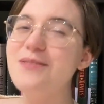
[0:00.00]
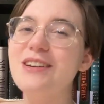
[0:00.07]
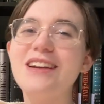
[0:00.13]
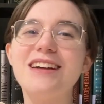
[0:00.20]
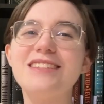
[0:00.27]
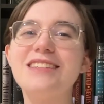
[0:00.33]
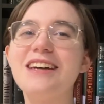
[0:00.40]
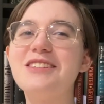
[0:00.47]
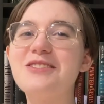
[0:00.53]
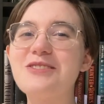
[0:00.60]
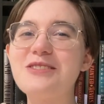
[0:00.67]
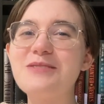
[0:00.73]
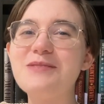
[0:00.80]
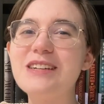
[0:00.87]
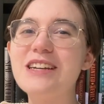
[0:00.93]
because I
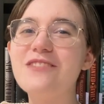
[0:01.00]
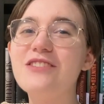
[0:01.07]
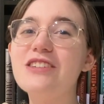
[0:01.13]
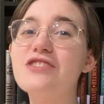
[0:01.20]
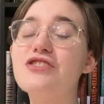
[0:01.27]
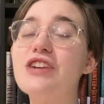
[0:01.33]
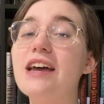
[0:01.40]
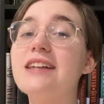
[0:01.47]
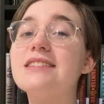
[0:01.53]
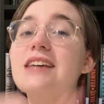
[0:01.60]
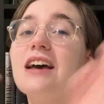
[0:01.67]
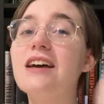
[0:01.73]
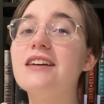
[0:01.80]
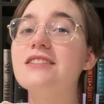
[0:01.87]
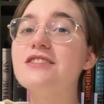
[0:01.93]
told them to give it a chance,
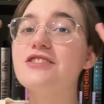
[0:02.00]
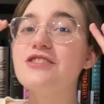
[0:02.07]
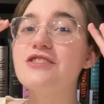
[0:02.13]
because